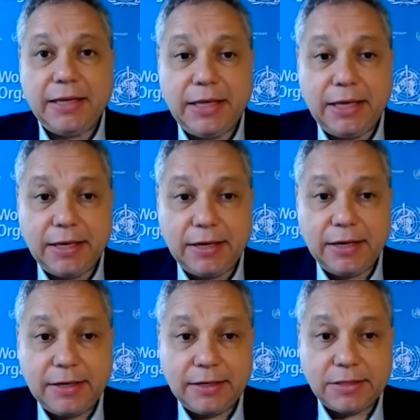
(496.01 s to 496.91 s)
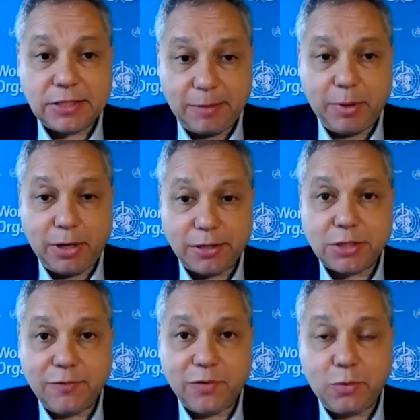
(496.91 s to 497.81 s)
in some
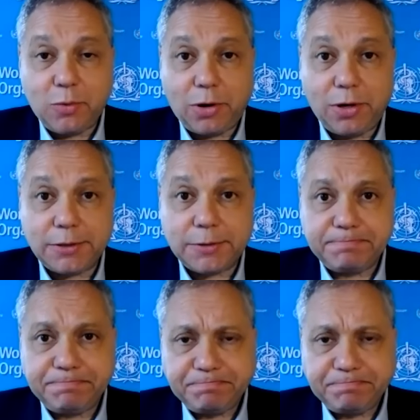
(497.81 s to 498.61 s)
parts of the world.